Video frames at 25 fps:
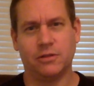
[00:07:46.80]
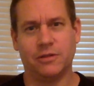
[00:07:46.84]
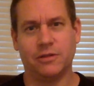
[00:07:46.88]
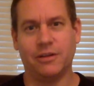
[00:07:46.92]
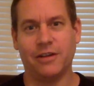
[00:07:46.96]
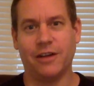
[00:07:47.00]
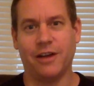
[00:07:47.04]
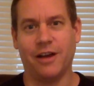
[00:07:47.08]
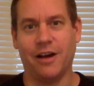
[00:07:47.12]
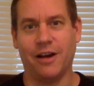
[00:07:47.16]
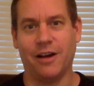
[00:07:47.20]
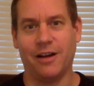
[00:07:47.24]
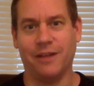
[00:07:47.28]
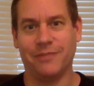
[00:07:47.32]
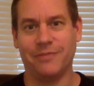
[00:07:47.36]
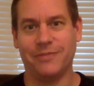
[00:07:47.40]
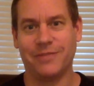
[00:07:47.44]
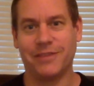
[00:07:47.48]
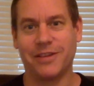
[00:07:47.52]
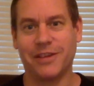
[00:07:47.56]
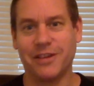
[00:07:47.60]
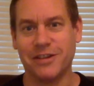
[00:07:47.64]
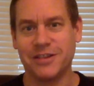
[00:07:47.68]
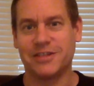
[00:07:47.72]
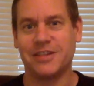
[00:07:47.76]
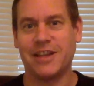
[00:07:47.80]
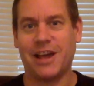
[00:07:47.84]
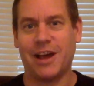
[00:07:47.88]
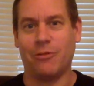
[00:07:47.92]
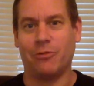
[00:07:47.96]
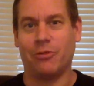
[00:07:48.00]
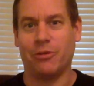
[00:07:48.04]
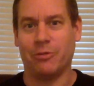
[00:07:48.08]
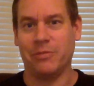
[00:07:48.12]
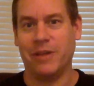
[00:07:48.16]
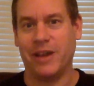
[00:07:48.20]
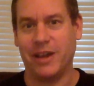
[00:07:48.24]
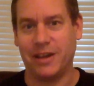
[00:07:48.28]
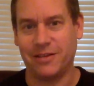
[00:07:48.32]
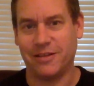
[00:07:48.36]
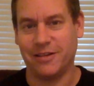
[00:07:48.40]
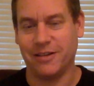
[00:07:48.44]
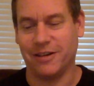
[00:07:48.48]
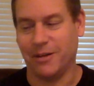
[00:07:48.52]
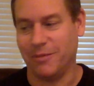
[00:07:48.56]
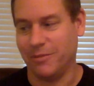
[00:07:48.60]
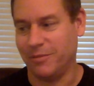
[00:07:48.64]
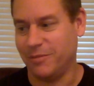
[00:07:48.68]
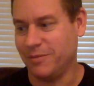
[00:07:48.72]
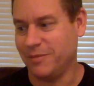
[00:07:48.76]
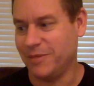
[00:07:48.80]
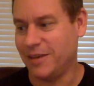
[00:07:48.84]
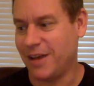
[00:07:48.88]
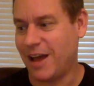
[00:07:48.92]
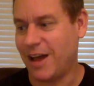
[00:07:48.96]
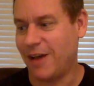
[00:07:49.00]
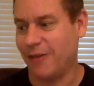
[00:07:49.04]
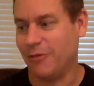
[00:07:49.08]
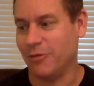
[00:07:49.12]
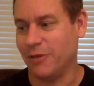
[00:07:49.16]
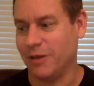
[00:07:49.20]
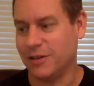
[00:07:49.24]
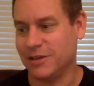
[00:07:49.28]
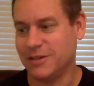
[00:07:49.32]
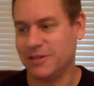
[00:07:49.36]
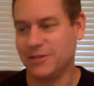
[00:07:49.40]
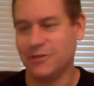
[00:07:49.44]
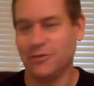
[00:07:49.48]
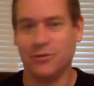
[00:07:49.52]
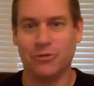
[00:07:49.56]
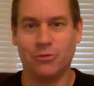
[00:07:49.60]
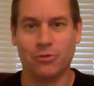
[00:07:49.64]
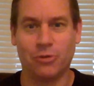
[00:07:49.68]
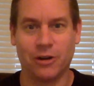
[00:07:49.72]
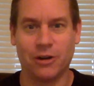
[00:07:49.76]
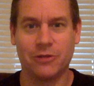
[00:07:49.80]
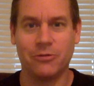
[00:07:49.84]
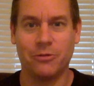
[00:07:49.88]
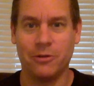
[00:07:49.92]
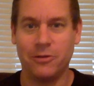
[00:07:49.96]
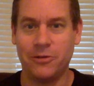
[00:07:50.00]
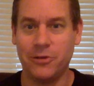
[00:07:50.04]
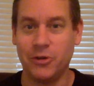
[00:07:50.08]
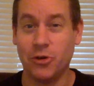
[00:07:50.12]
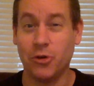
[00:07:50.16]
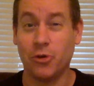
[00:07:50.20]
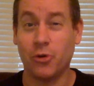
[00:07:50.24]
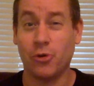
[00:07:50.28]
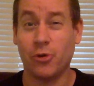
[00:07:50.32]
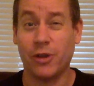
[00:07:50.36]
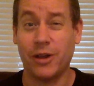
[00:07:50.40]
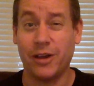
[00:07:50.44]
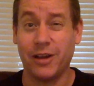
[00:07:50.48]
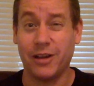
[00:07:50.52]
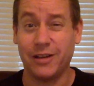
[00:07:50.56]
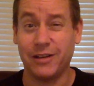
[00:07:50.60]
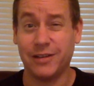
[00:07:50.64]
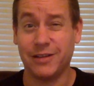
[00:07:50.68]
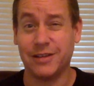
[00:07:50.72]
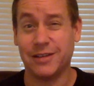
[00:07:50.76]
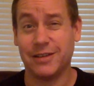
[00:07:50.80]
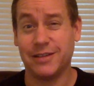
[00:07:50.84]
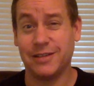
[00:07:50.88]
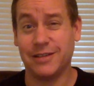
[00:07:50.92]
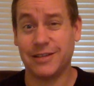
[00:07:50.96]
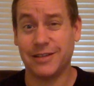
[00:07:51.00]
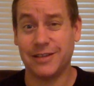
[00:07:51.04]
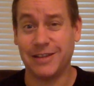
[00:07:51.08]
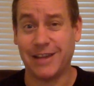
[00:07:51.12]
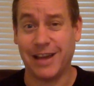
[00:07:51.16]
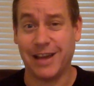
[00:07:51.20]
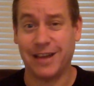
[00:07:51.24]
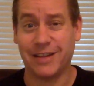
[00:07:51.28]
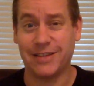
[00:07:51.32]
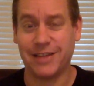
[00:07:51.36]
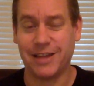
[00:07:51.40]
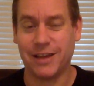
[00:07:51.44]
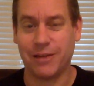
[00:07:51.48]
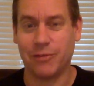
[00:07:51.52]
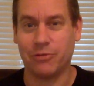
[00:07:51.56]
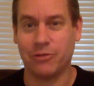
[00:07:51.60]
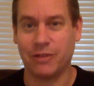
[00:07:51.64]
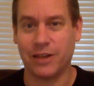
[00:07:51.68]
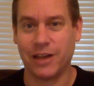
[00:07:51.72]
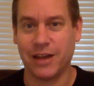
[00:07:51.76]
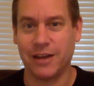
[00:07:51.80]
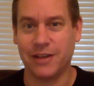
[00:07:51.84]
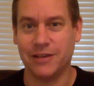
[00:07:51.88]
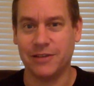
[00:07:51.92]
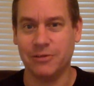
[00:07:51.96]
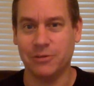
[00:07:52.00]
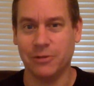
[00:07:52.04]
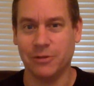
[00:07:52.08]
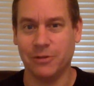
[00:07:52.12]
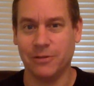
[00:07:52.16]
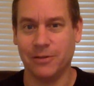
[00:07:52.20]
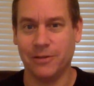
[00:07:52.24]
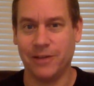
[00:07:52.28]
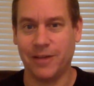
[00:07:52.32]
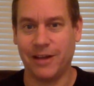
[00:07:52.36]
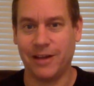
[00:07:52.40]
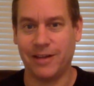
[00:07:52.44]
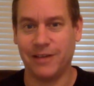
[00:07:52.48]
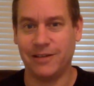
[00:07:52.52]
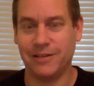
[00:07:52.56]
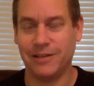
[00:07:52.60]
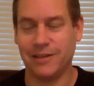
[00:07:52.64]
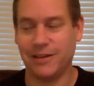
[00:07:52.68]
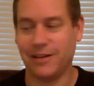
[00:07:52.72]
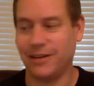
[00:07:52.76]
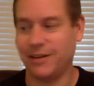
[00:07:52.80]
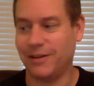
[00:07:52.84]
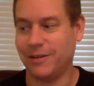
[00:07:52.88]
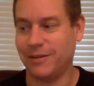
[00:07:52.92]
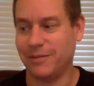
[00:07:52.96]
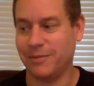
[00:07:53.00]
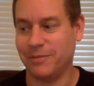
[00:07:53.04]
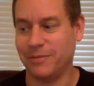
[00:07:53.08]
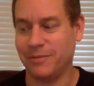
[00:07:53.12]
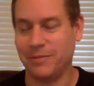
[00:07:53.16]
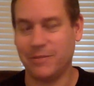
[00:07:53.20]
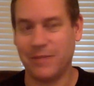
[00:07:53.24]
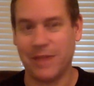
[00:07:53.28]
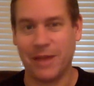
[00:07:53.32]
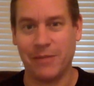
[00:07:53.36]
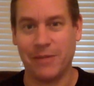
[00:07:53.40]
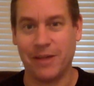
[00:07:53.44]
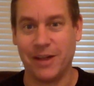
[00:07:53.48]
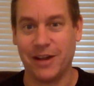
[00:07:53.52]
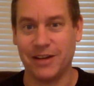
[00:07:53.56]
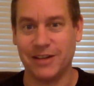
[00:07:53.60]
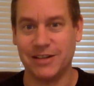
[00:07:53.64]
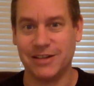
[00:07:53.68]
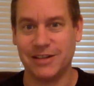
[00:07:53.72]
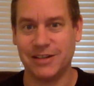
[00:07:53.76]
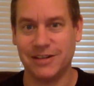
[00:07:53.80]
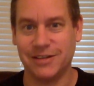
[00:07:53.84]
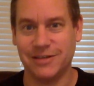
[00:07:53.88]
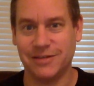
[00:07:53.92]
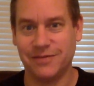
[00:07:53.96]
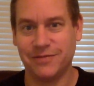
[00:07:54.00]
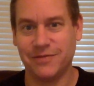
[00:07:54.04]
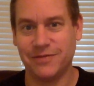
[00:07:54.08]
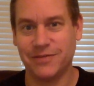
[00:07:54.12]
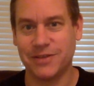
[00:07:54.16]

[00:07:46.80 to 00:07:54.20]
Because that will make them not want to work with you. And yeah, that will kind of do it for that that magazine.